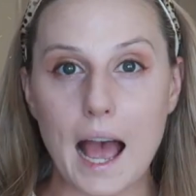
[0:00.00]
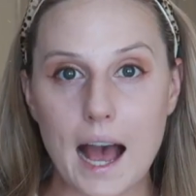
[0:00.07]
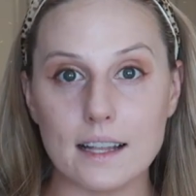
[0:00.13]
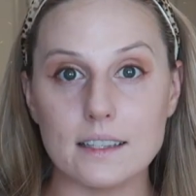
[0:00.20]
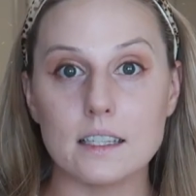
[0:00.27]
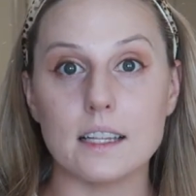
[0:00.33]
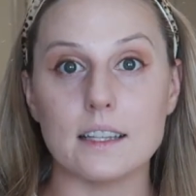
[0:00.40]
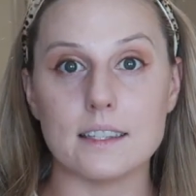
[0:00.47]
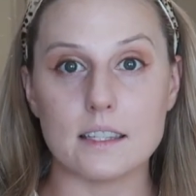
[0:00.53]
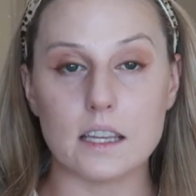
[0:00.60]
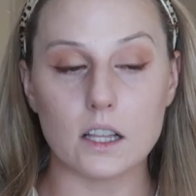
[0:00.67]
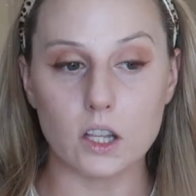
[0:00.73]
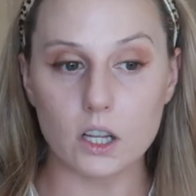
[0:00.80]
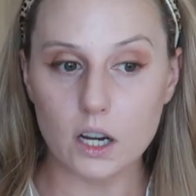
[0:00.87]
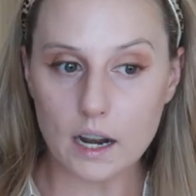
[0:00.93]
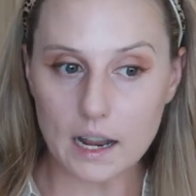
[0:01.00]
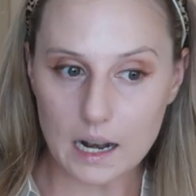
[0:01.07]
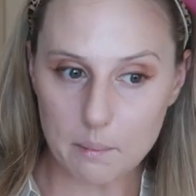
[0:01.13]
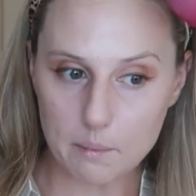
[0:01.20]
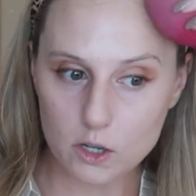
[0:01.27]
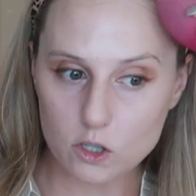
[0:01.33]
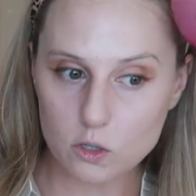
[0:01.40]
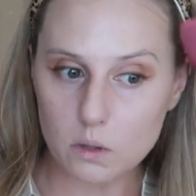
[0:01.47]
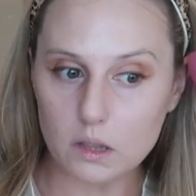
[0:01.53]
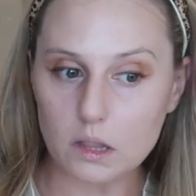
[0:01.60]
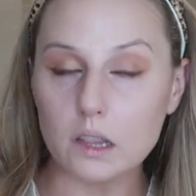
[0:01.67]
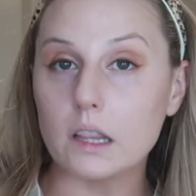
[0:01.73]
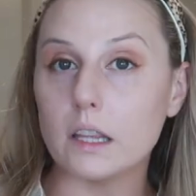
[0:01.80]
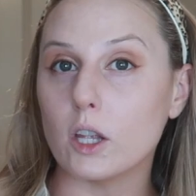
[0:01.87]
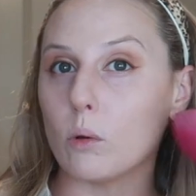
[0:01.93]
add concealer, and I'm gonna do a
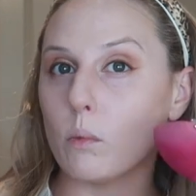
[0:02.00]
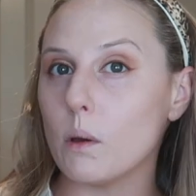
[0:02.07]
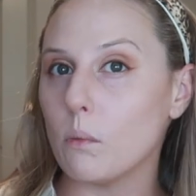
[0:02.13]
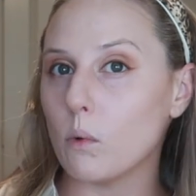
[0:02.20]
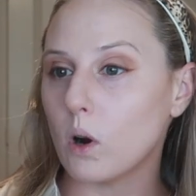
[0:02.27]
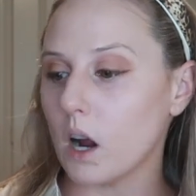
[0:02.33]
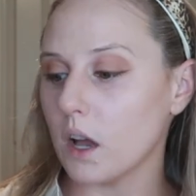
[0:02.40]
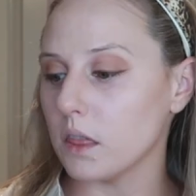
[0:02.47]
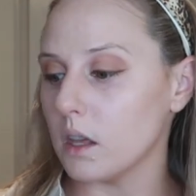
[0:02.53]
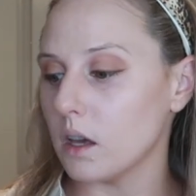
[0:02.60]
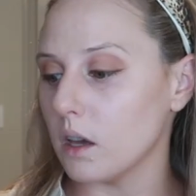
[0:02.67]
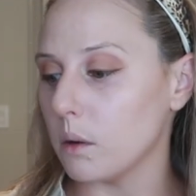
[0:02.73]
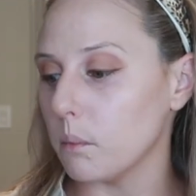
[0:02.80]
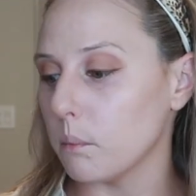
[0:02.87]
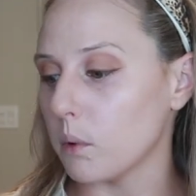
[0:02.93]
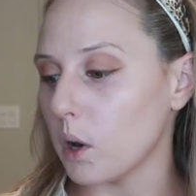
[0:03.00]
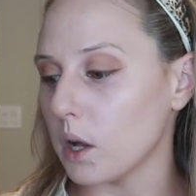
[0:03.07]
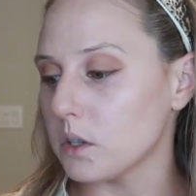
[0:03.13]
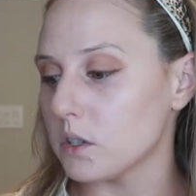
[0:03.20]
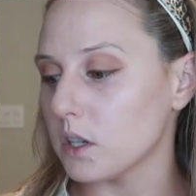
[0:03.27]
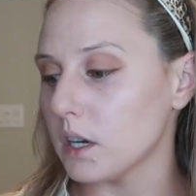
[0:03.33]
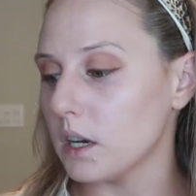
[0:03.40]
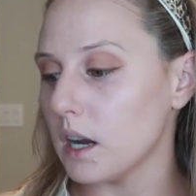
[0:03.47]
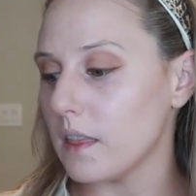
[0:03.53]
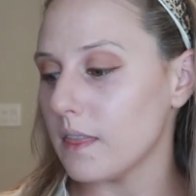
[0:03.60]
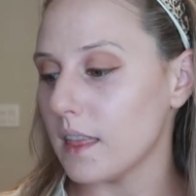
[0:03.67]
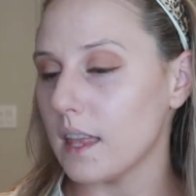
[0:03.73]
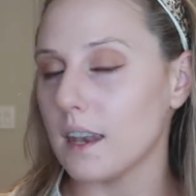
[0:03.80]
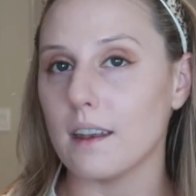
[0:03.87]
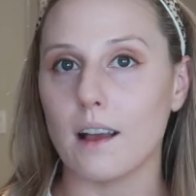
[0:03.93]
little bit more on the bronzer, and
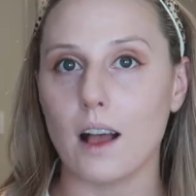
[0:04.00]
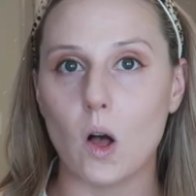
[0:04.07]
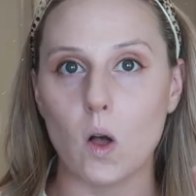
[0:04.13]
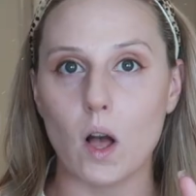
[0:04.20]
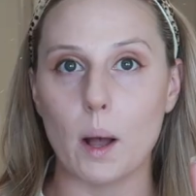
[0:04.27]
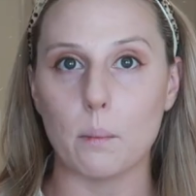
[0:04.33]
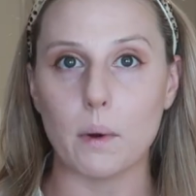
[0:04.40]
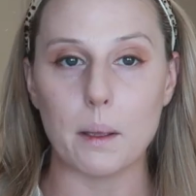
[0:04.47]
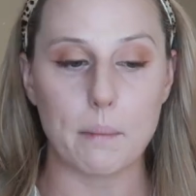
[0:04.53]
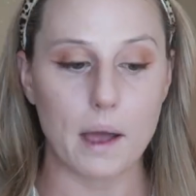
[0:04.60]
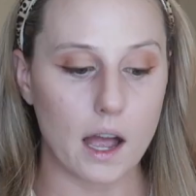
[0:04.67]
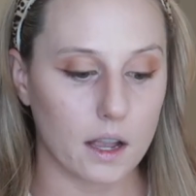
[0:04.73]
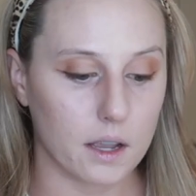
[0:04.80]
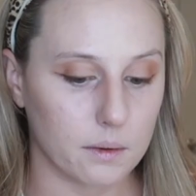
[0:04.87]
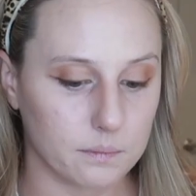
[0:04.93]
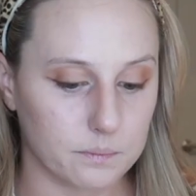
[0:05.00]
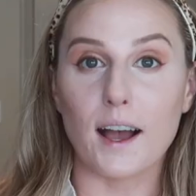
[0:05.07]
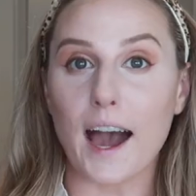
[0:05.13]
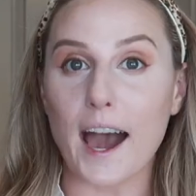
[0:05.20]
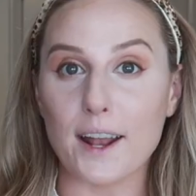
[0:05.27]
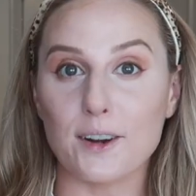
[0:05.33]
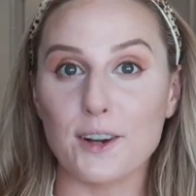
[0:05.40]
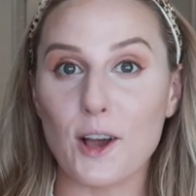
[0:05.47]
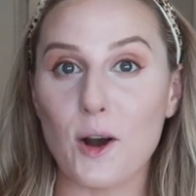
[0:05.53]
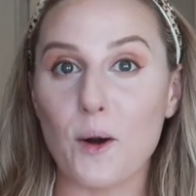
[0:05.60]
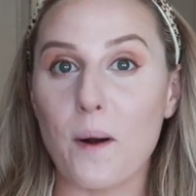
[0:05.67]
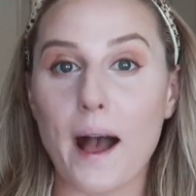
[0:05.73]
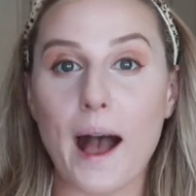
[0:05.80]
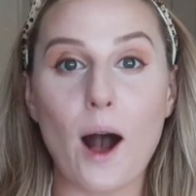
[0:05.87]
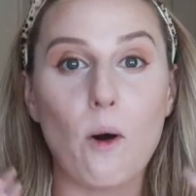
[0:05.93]
then I'll come right back. I don't
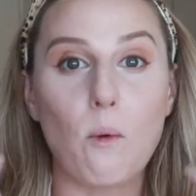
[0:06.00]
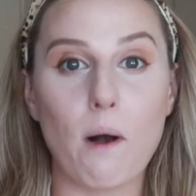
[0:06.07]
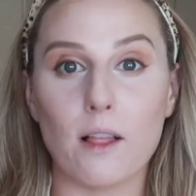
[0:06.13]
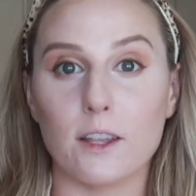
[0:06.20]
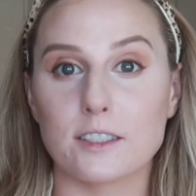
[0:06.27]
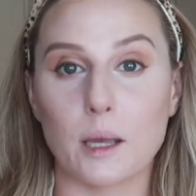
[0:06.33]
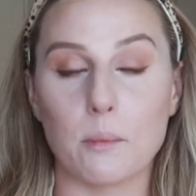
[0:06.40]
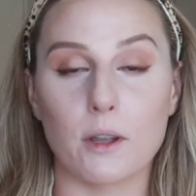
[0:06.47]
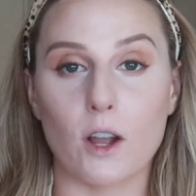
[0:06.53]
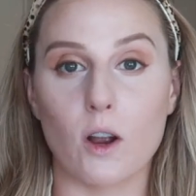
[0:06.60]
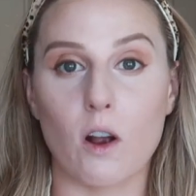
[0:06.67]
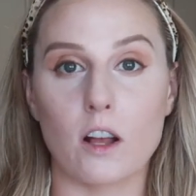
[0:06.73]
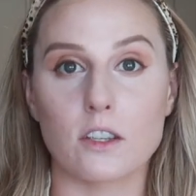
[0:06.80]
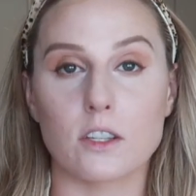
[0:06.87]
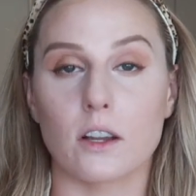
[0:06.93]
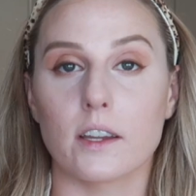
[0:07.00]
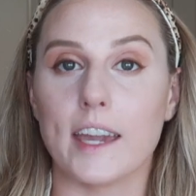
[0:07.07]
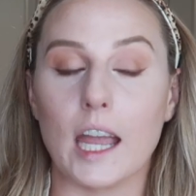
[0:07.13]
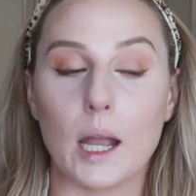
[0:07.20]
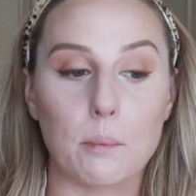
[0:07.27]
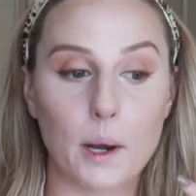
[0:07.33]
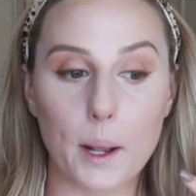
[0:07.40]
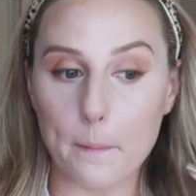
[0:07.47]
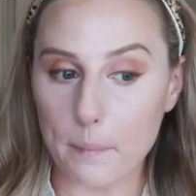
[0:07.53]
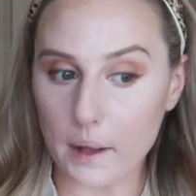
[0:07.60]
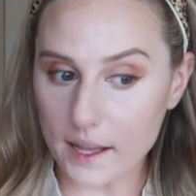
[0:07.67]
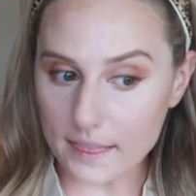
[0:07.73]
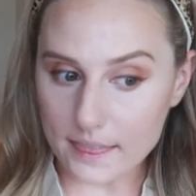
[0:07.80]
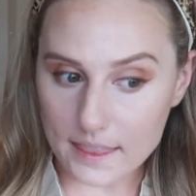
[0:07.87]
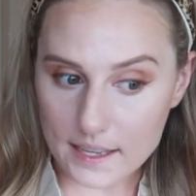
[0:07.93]
know how well it's coming across on camera,
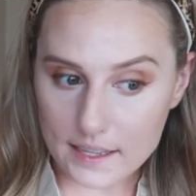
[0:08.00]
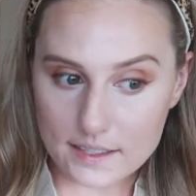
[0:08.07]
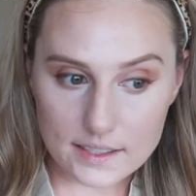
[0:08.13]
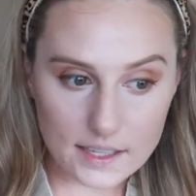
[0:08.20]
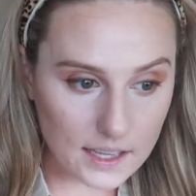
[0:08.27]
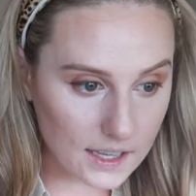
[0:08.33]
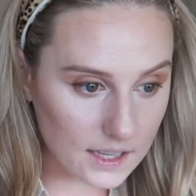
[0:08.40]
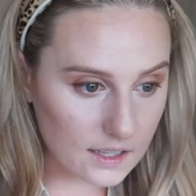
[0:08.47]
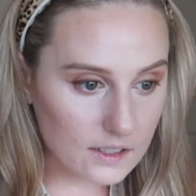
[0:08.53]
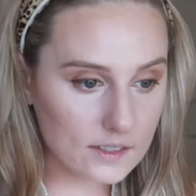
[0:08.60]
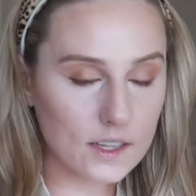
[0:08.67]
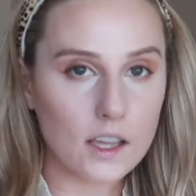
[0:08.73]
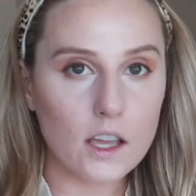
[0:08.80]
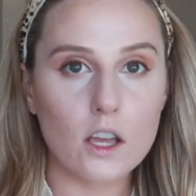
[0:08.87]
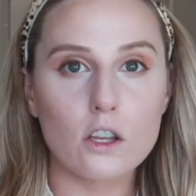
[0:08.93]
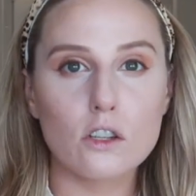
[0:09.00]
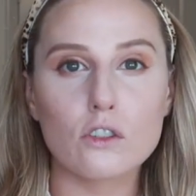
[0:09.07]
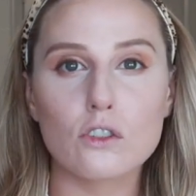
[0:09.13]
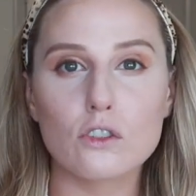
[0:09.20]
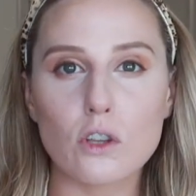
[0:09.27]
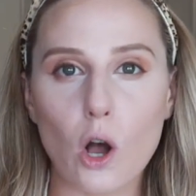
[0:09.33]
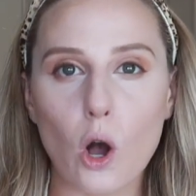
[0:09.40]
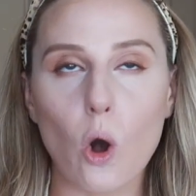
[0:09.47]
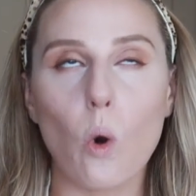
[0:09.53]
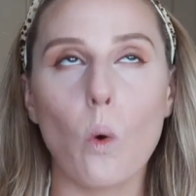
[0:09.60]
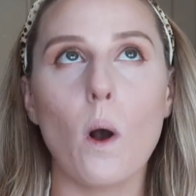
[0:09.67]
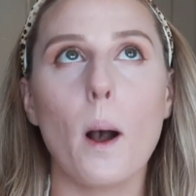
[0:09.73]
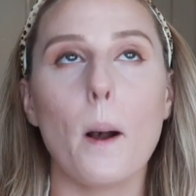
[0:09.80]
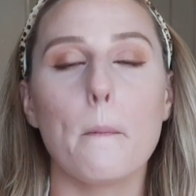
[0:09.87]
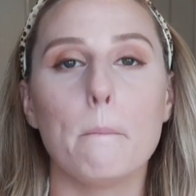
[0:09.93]
but this is
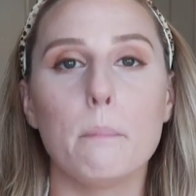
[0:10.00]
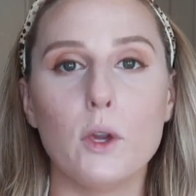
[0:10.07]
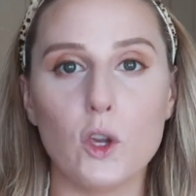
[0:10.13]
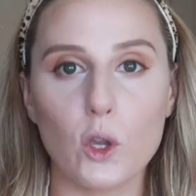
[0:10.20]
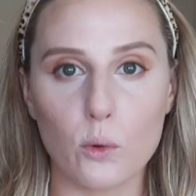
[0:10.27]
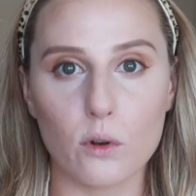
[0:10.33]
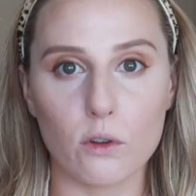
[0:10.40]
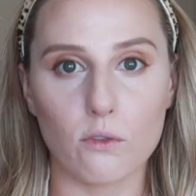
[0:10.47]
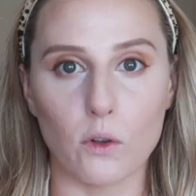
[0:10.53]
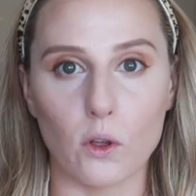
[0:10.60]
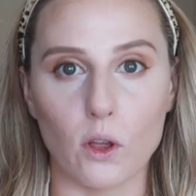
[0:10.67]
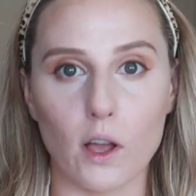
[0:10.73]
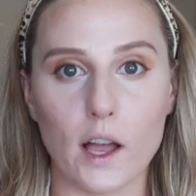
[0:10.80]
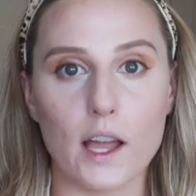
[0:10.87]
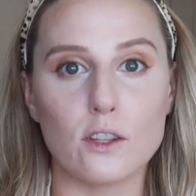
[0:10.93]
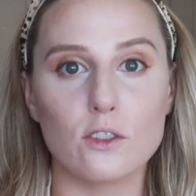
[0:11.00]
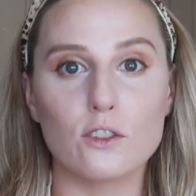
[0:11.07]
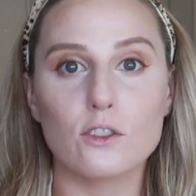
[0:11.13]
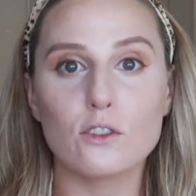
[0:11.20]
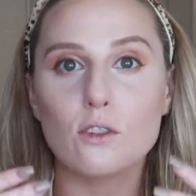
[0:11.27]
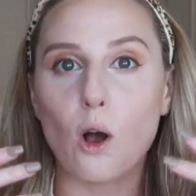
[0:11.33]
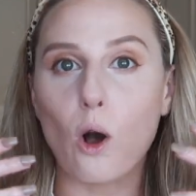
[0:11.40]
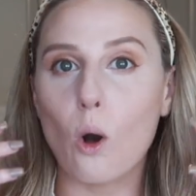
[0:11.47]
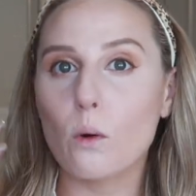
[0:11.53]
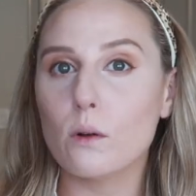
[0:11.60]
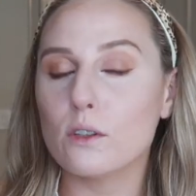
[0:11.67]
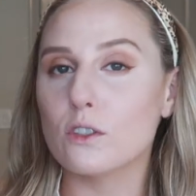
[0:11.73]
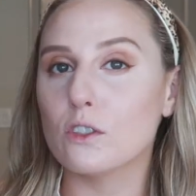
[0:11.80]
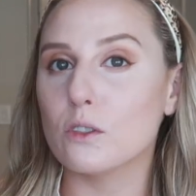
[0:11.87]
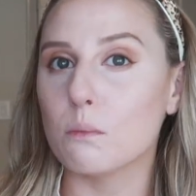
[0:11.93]
so beautiful and so
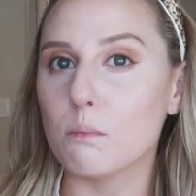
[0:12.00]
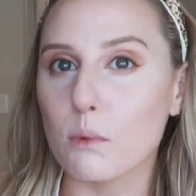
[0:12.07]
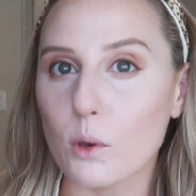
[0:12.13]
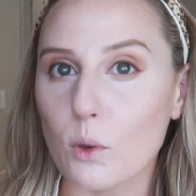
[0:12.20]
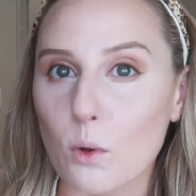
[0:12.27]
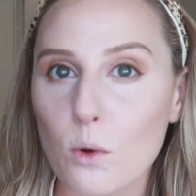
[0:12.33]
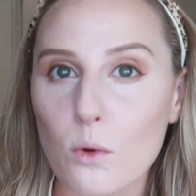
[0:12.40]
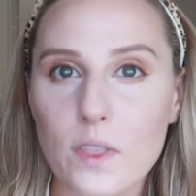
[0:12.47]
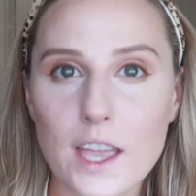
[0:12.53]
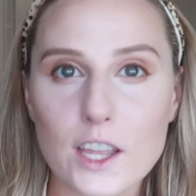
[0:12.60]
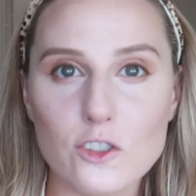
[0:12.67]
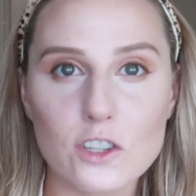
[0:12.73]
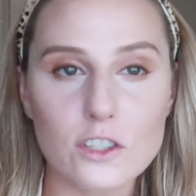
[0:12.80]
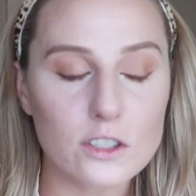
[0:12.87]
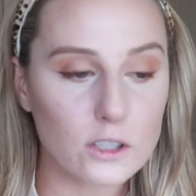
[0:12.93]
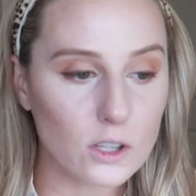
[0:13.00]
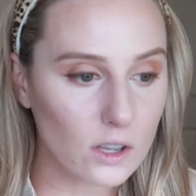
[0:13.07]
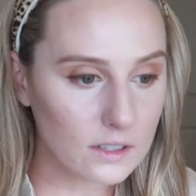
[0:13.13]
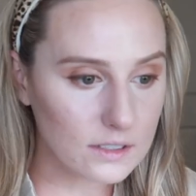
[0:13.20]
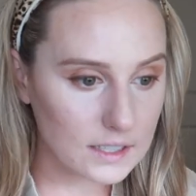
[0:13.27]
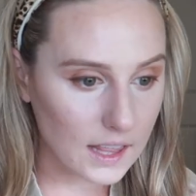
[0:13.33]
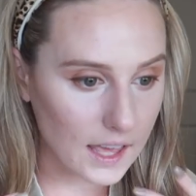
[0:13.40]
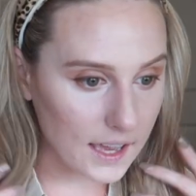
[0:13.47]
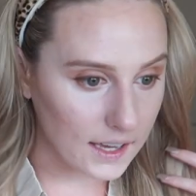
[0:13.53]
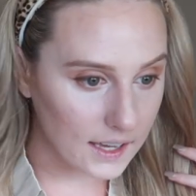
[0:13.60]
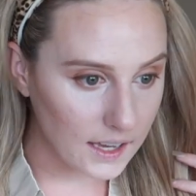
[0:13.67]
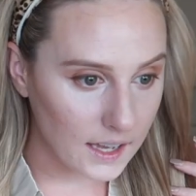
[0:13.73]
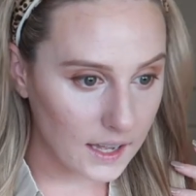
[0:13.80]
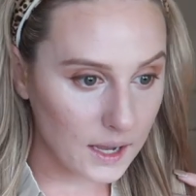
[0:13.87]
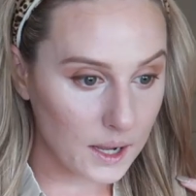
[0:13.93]
smooth. It just looks like,